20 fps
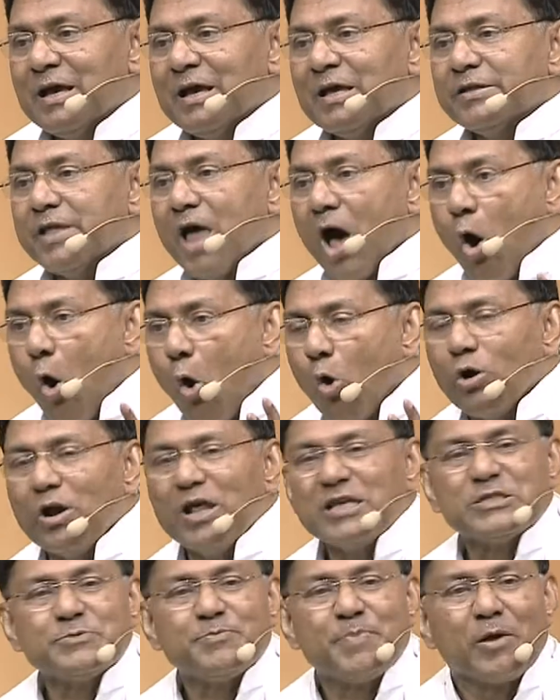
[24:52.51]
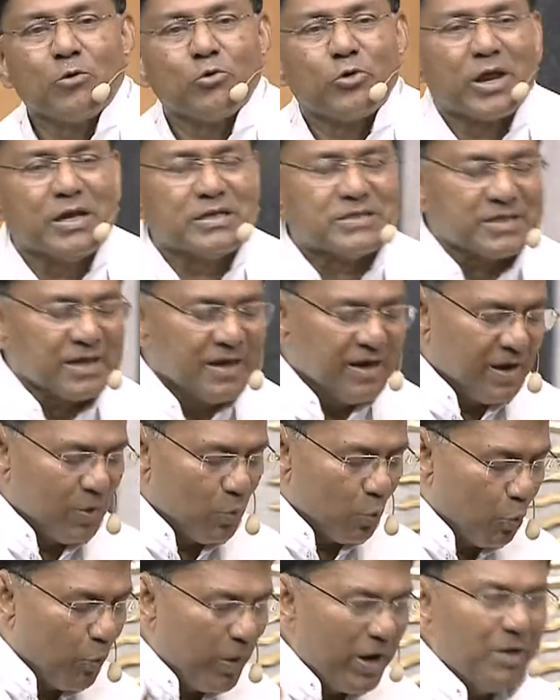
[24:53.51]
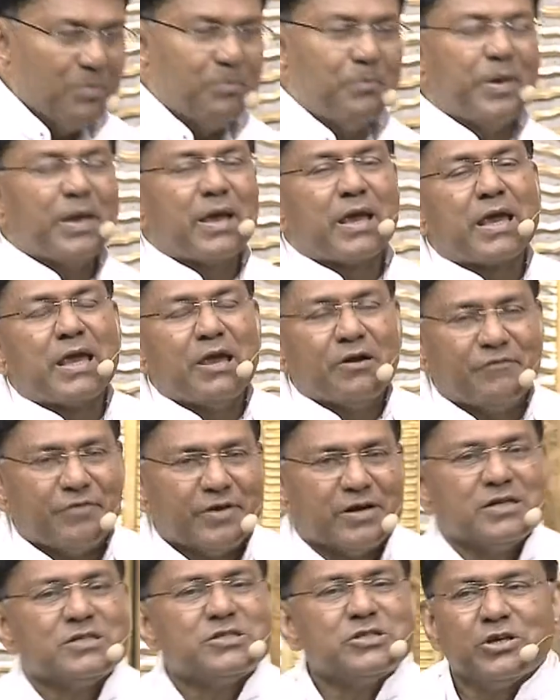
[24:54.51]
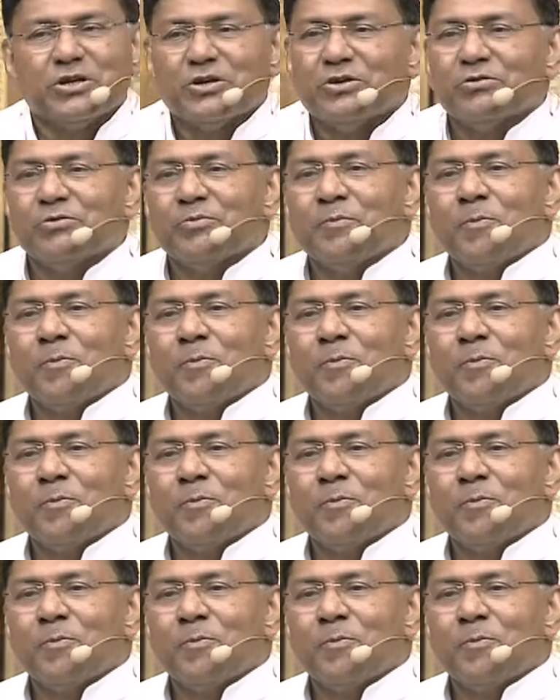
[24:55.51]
The Holy Spirit will be given to you,